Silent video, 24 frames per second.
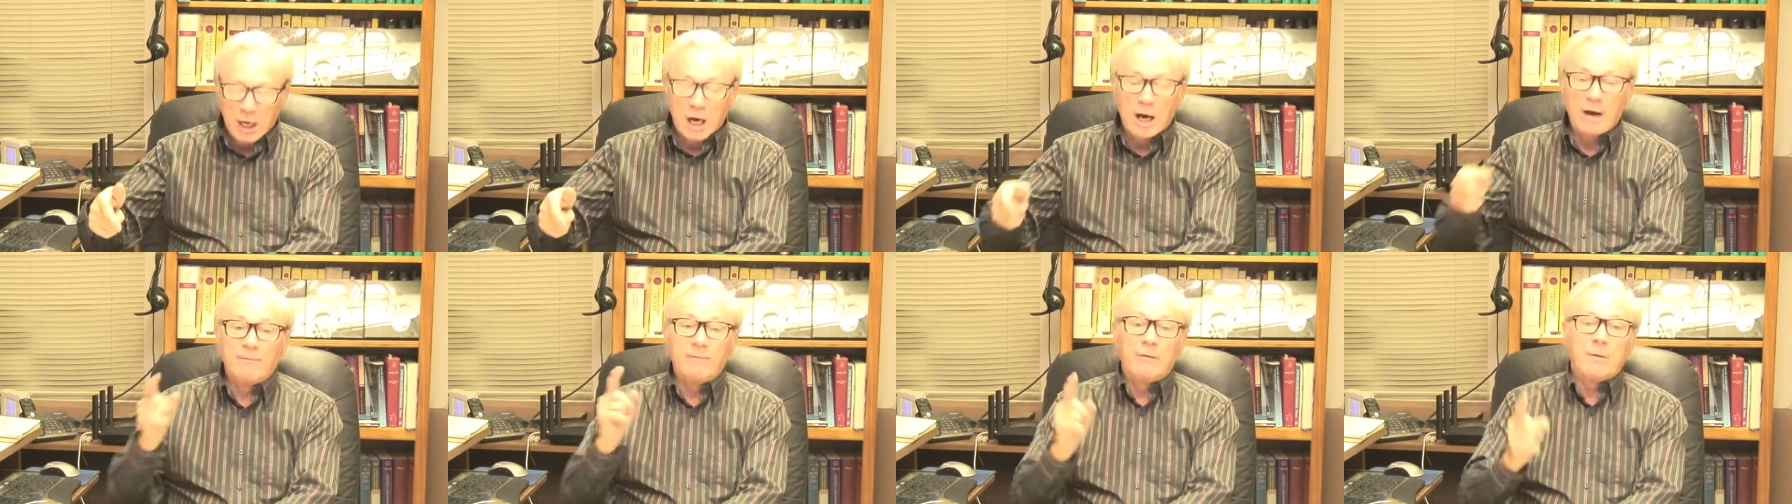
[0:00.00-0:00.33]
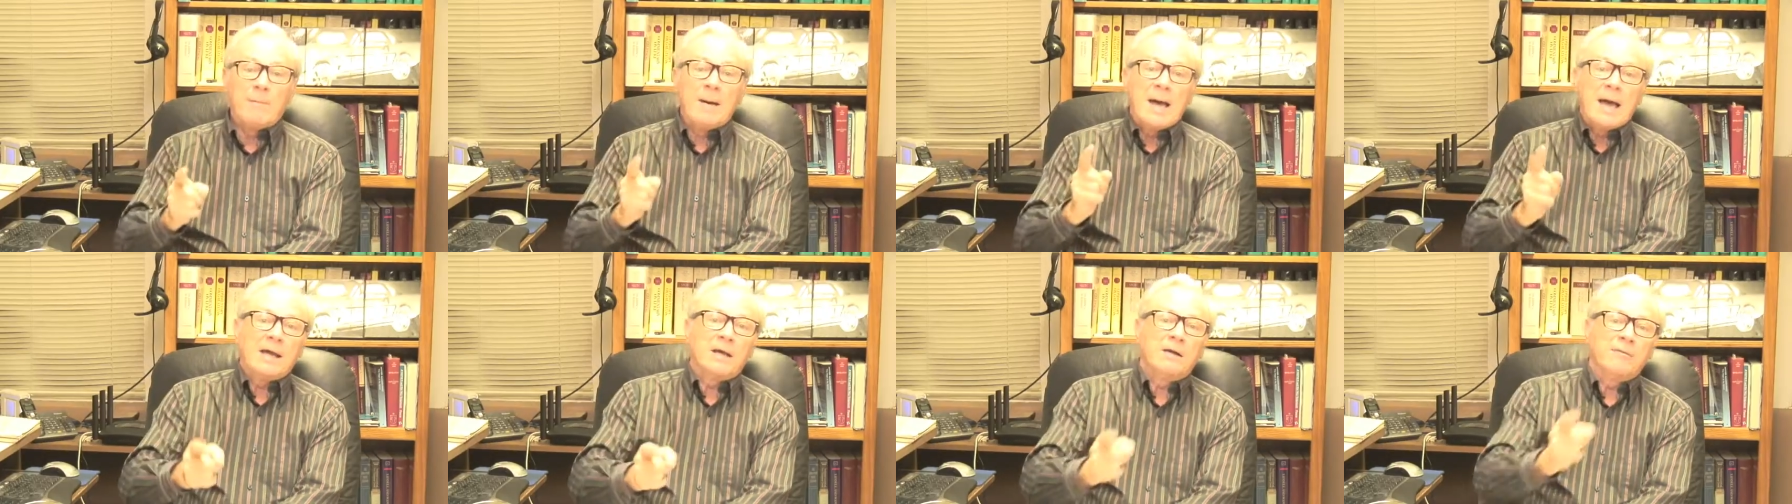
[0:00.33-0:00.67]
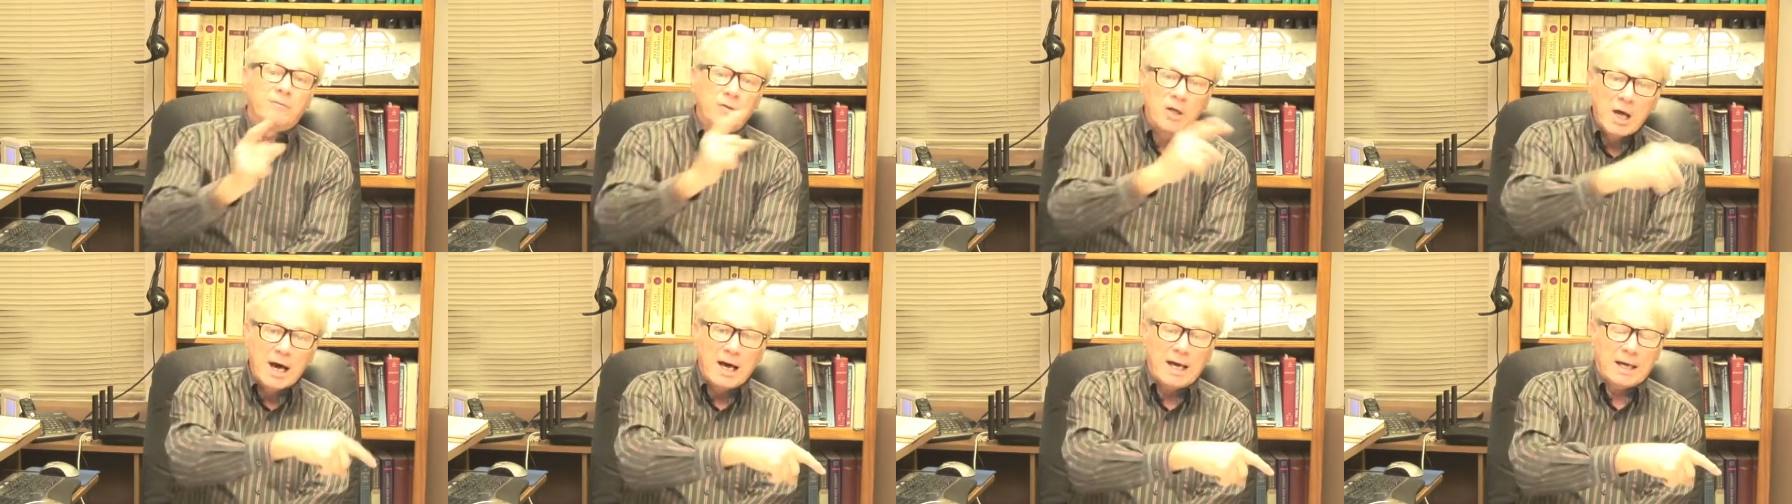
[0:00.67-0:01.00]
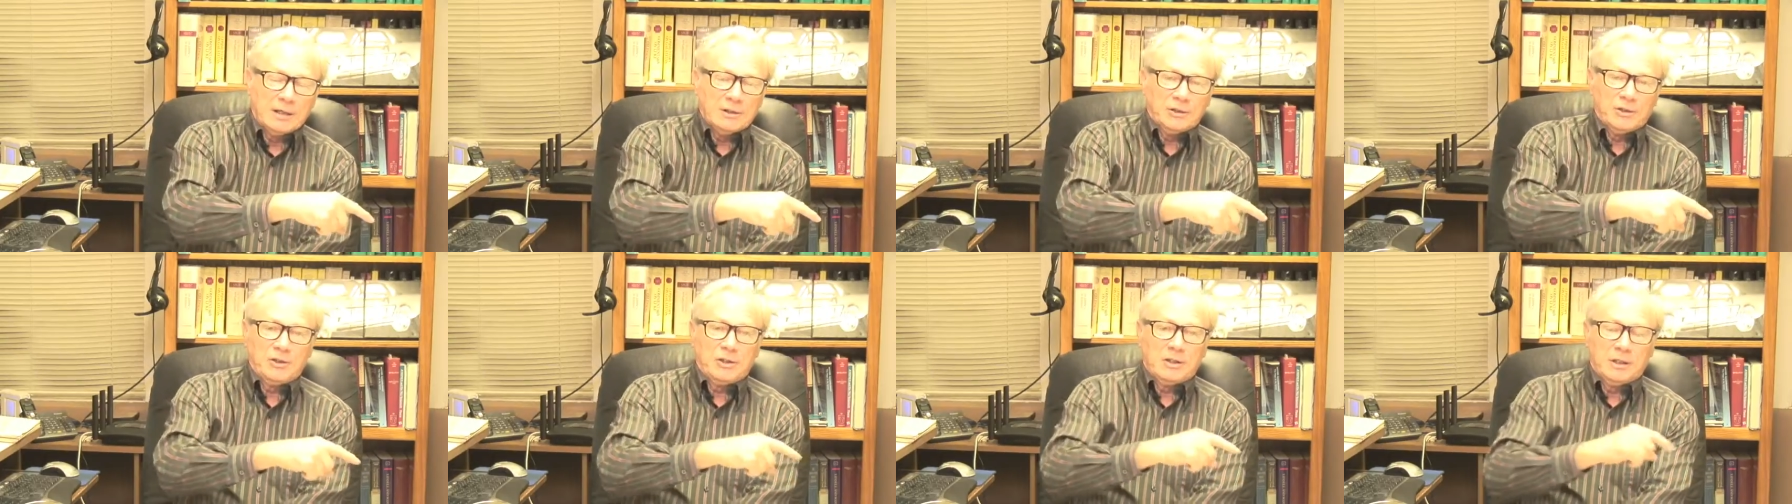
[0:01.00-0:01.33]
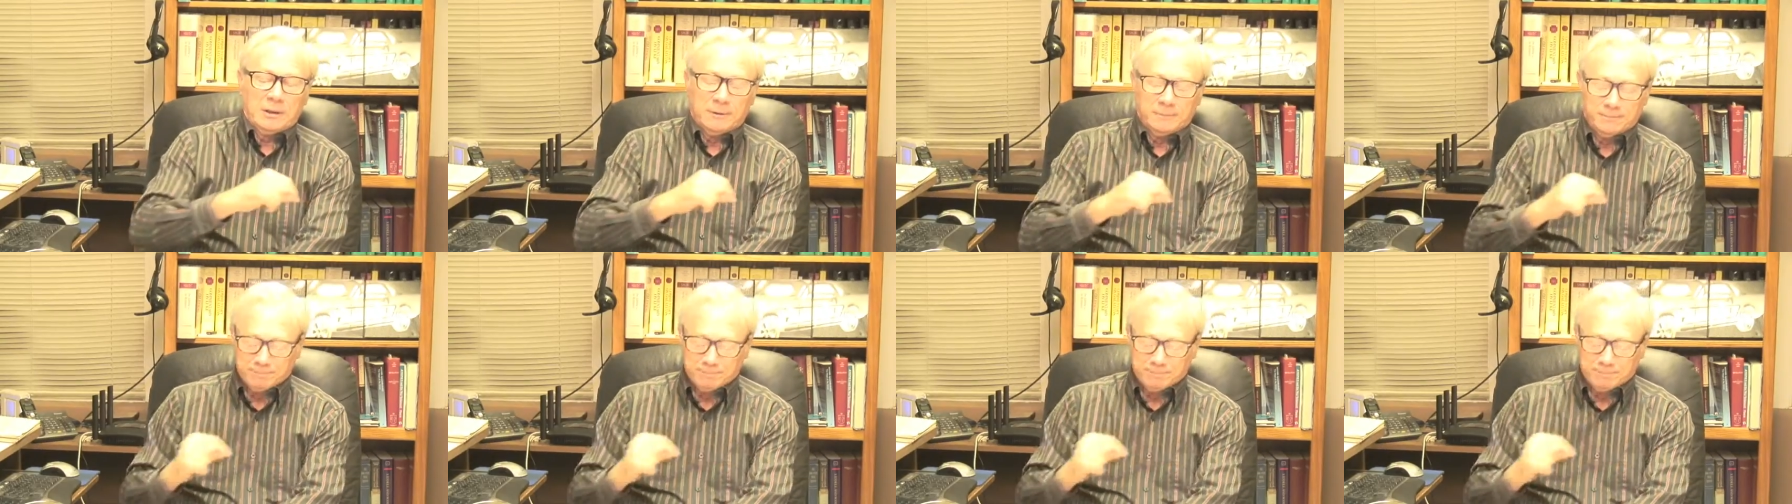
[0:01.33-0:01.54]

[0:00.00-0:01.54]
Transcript: of the man of dust,